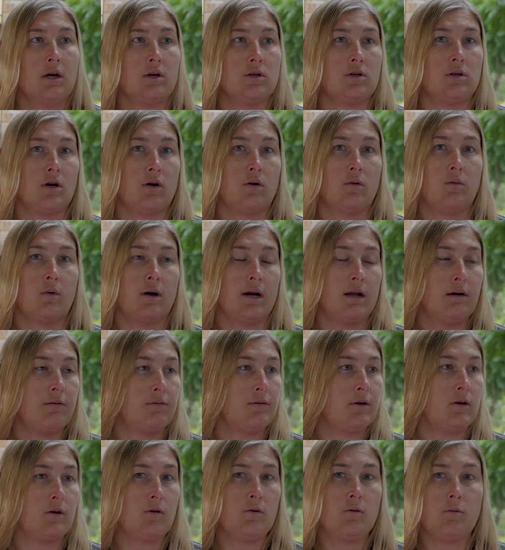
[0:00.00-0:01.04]
So what
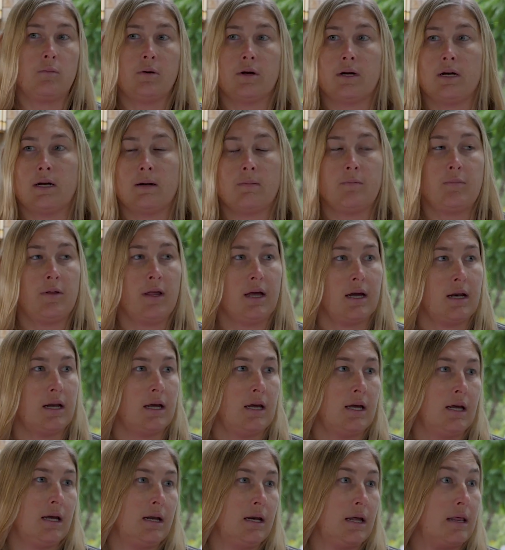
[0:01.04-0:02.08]
if you put an implant
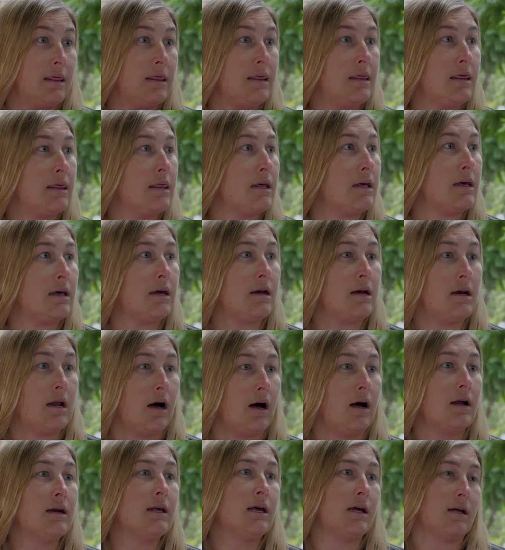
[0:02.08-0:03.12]
in and the
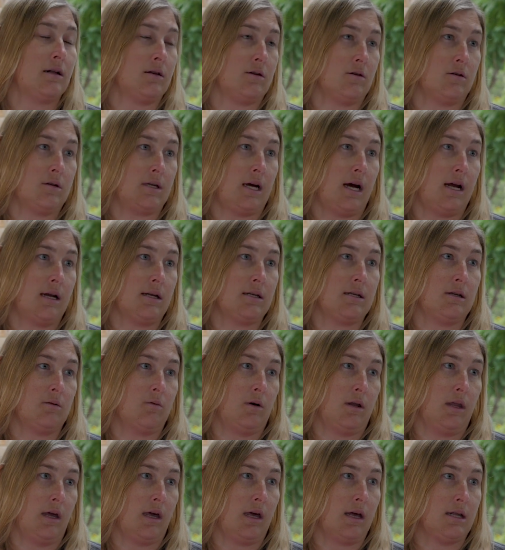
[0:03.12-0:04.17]
non-cancer side is the
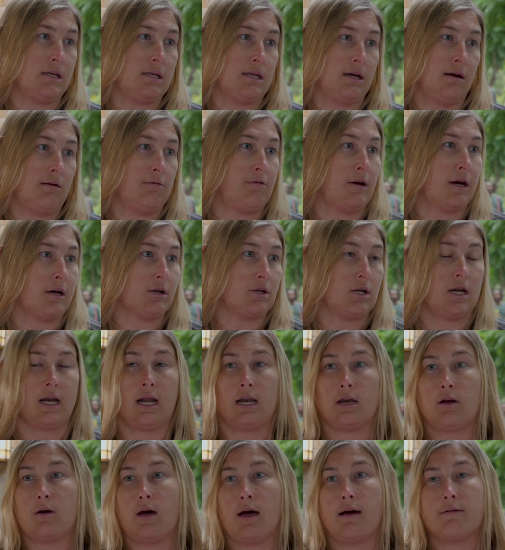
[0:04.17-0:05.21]
one that gets an infection
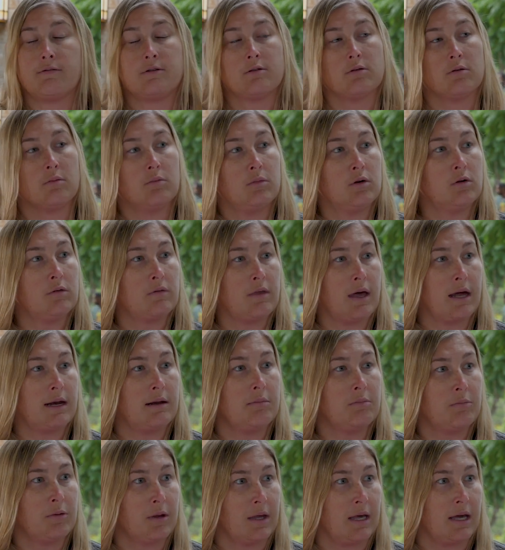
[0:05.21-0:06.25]
and you have to remove that
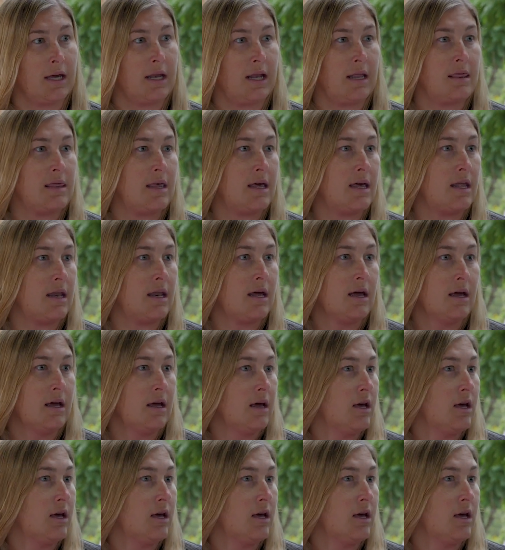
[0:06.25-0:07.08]
implant and then